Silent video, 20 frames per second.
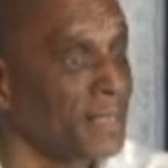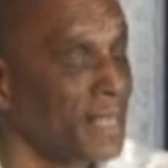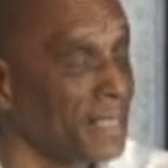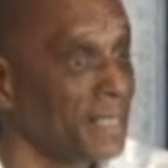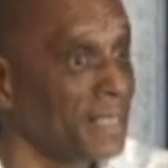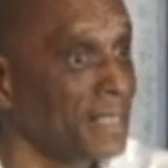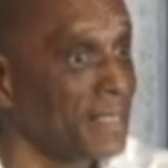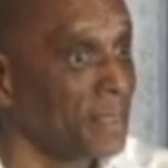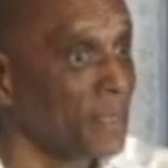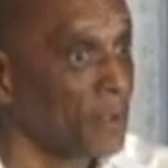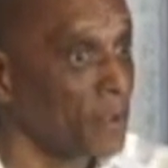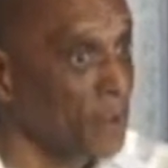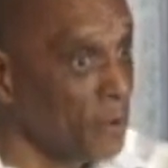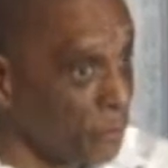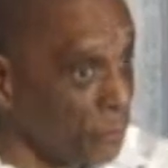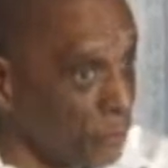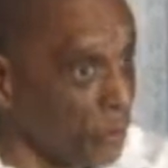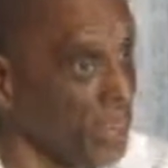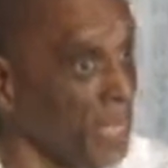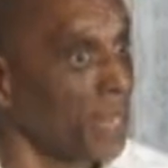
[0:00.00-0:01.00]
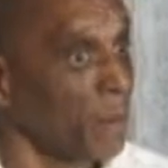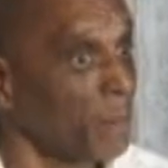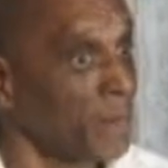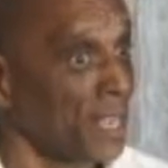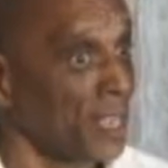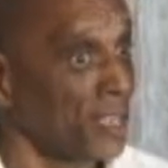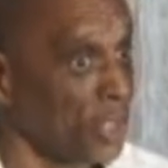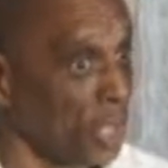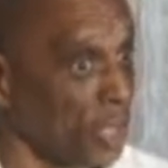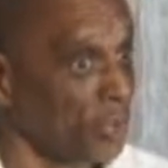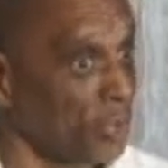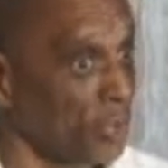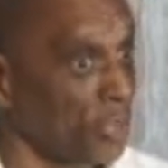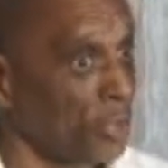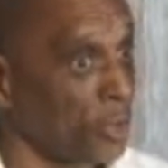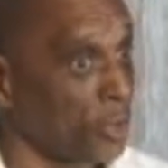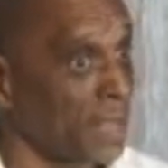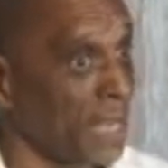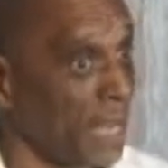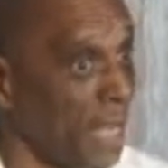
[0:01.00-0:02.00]
this is the freedom that children
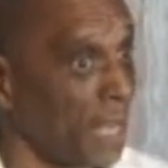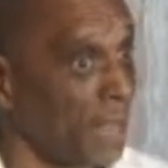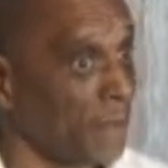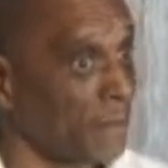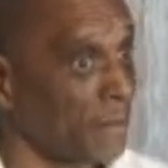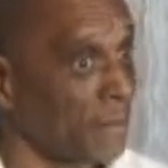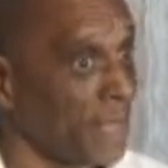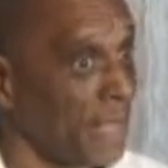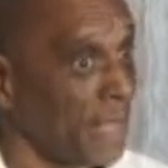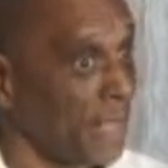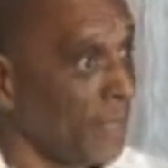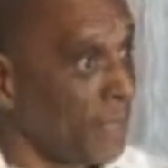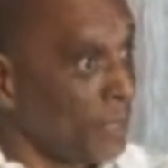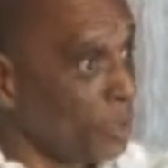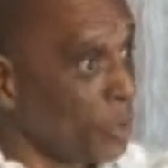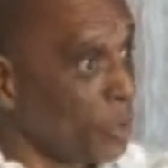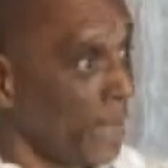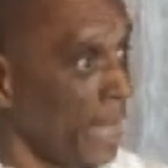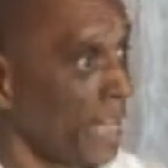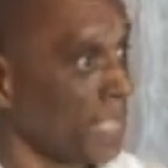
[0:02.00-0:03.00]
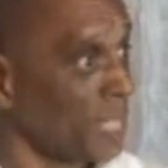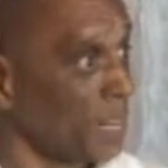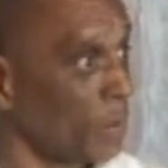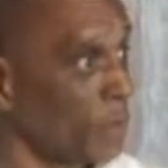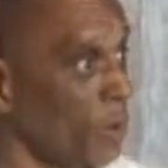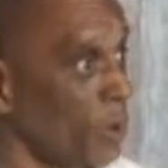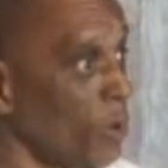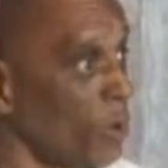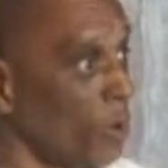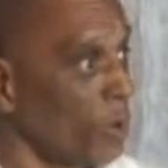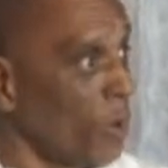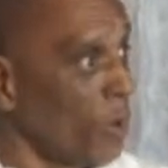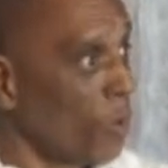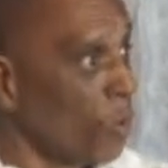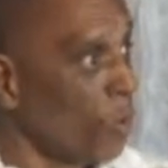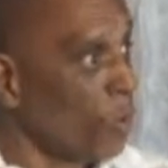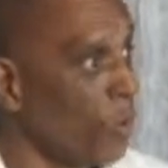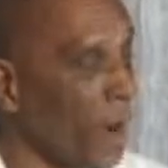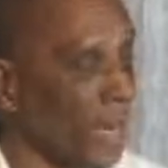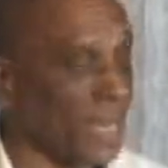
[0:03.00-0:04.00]
should have to explore
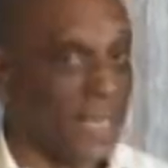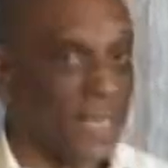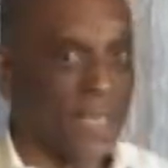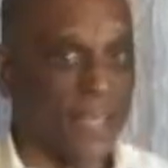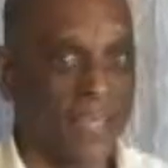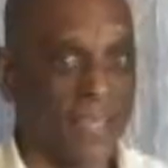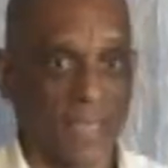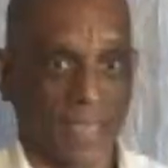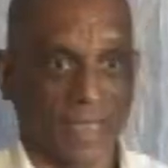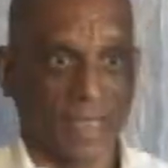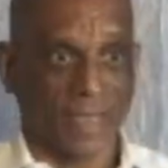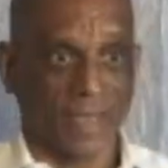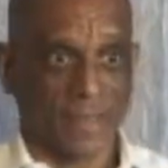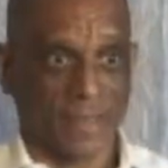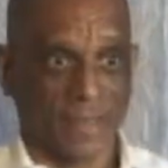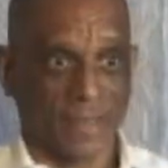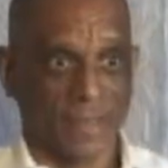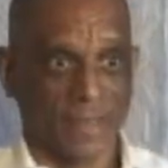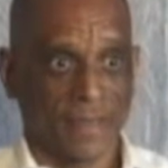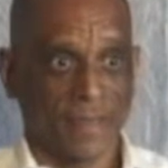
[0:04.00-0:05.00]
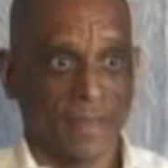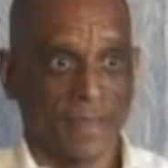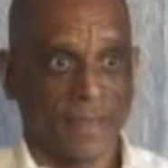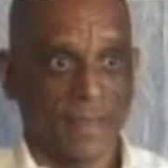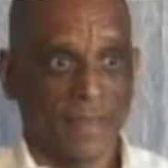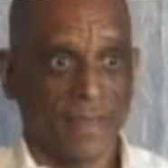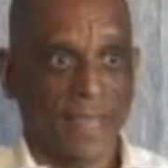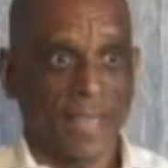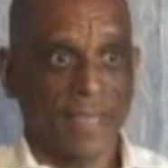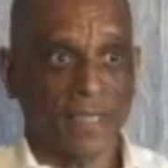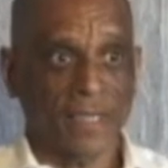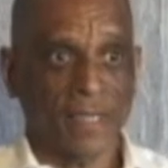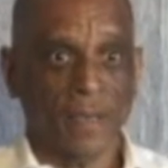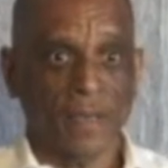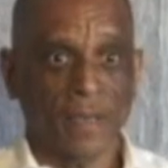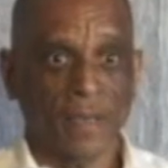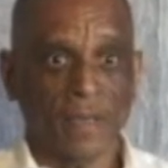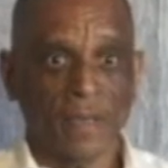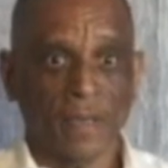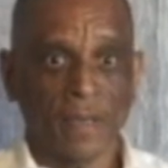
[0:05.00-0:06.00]
what is it that
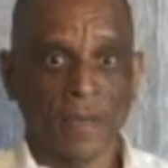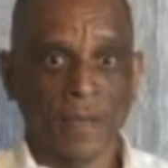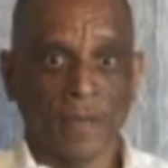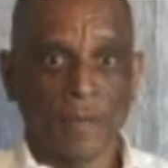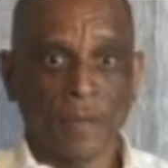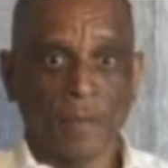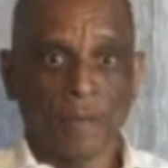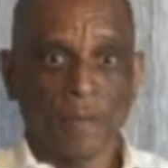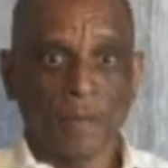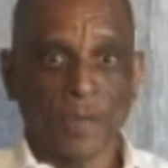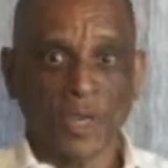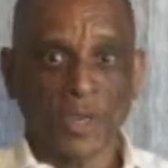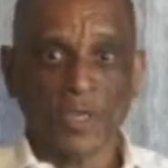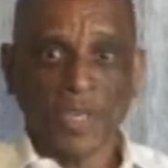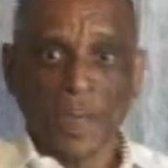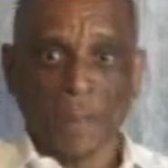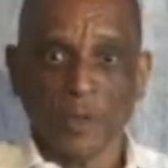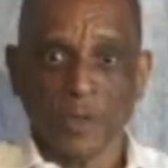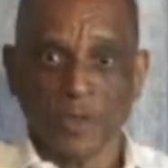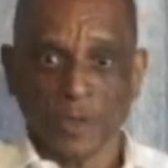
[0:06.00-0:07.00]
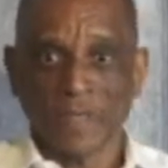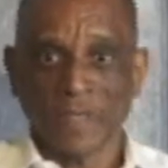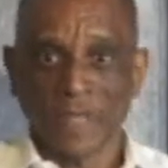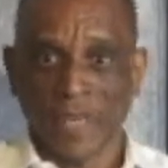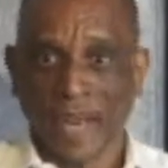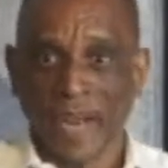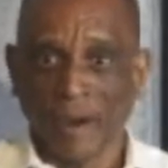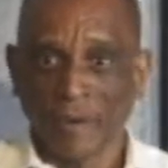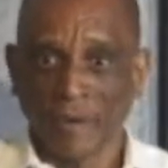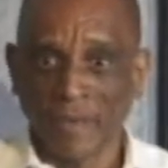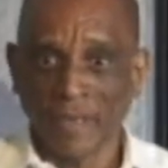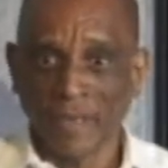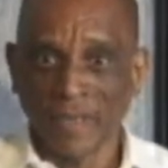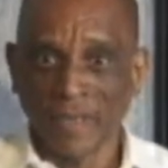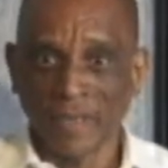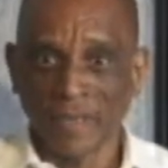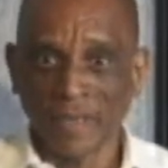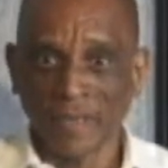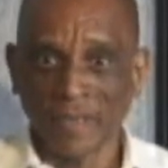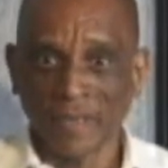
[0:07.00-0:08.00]
the perception
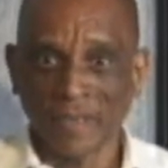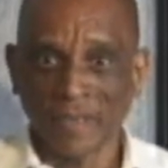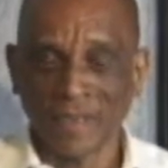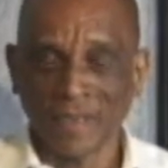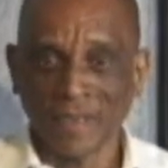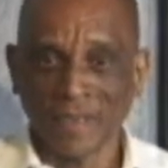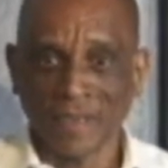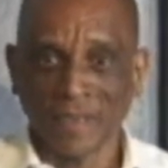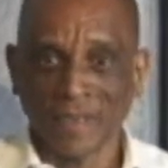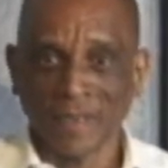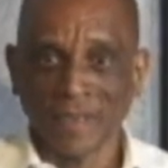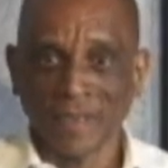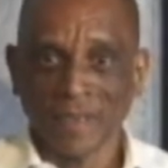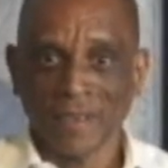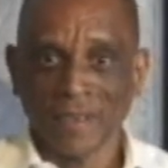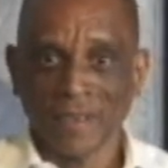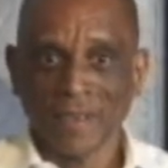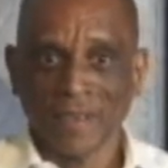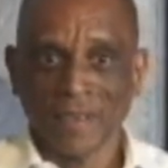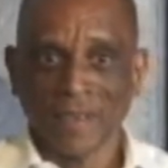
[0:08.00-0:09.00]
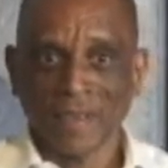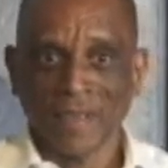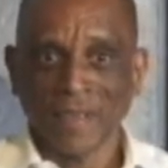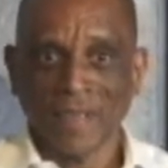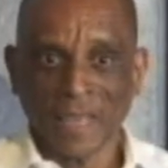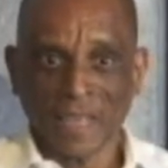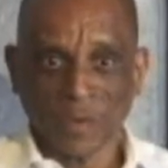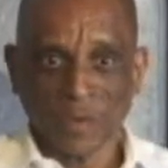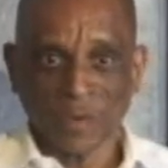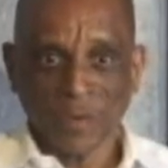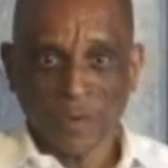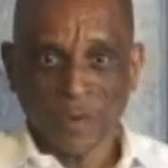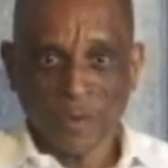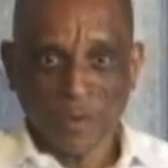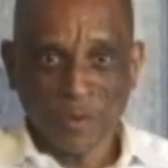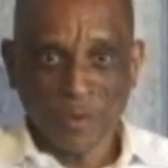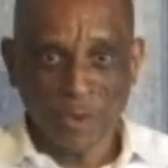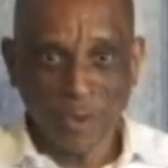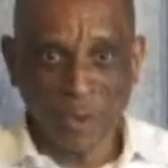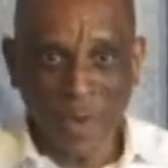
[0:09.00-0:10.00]
carries that
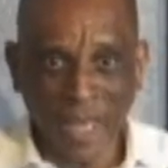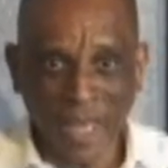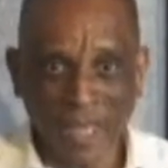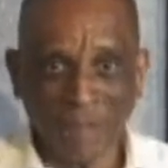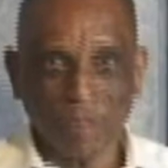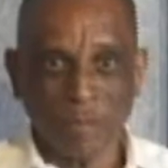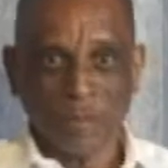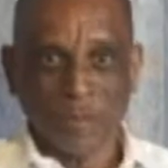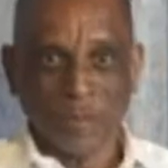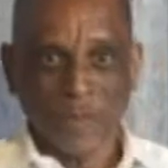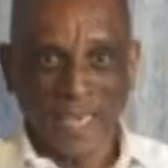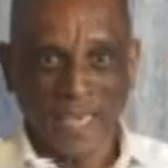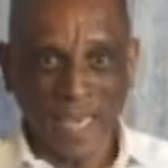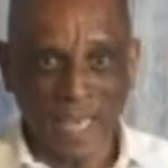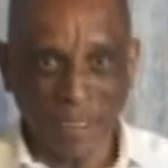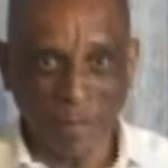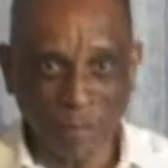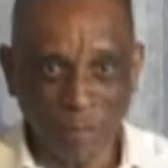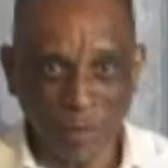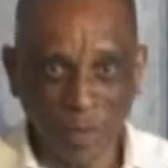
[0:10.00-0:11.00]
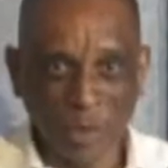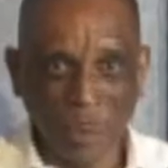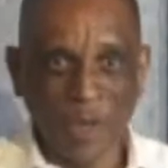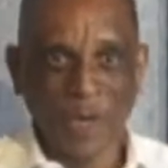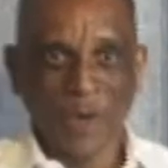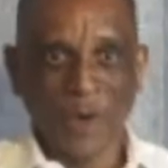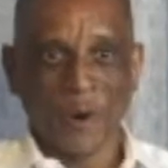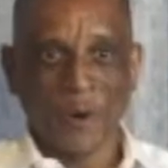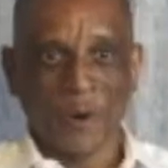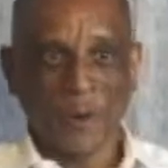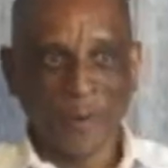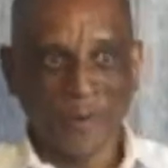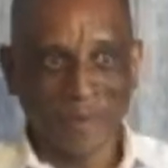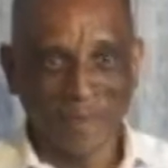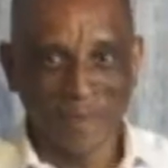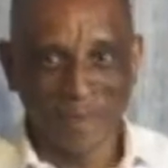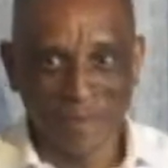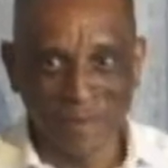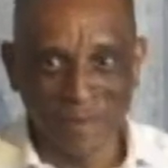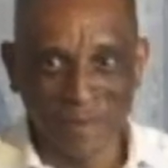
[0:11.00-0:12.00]
you help, we help you
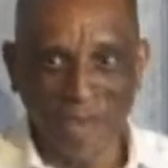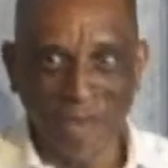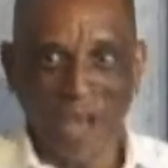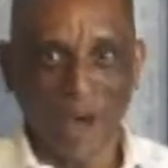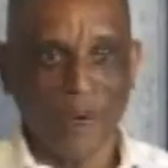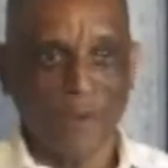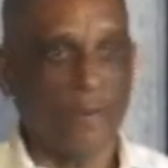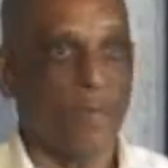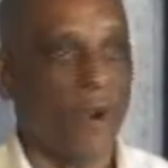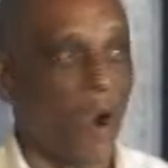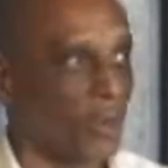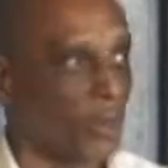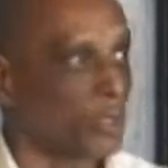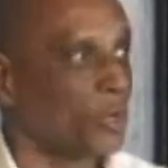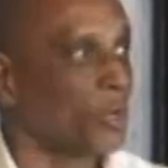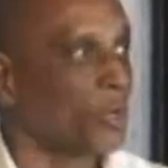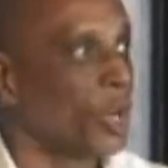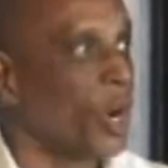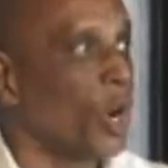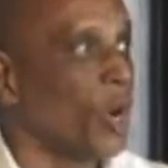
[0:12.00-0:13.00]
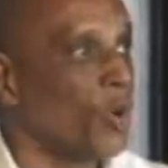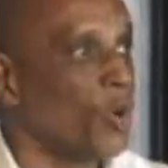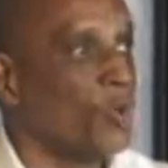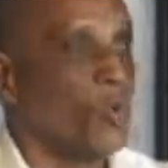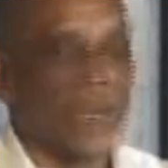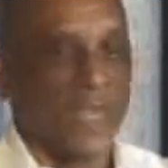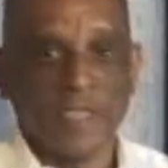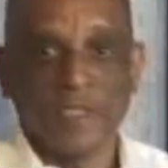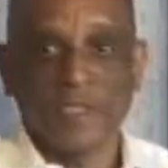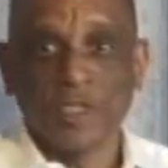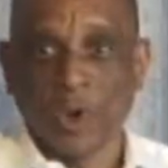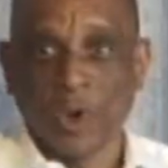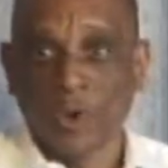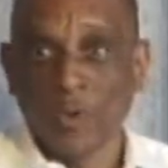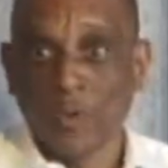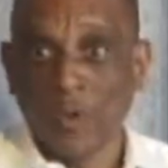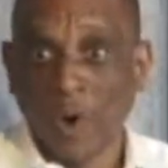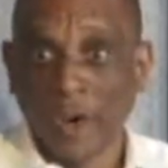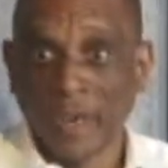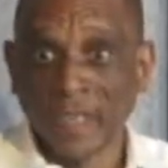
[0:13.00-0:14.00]
learn how far to go with
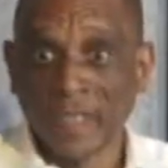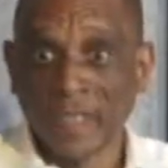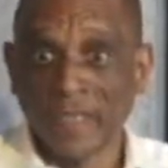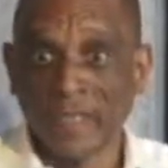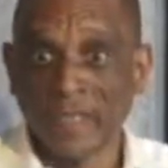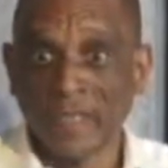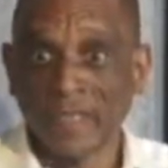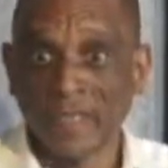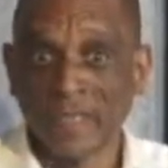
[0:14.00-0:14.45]
your wants.